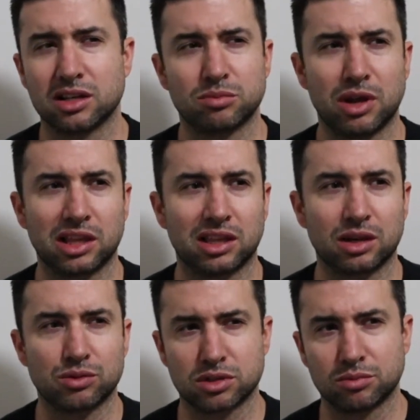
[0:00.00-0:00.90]
His main
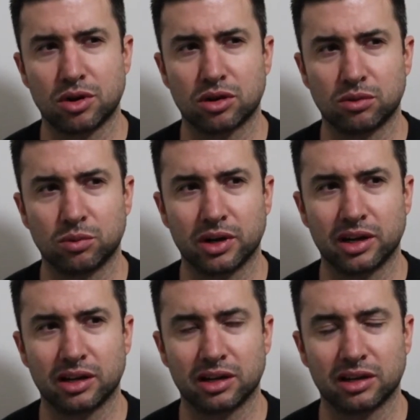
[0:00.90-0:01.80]
thing was smoking
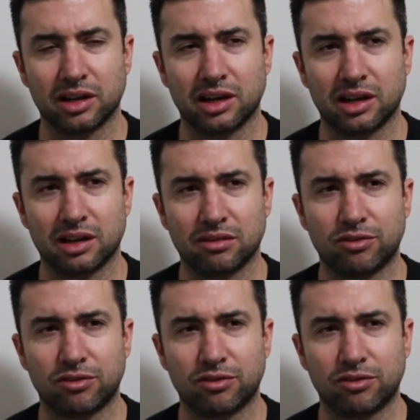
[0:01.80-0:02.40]
weed and uh,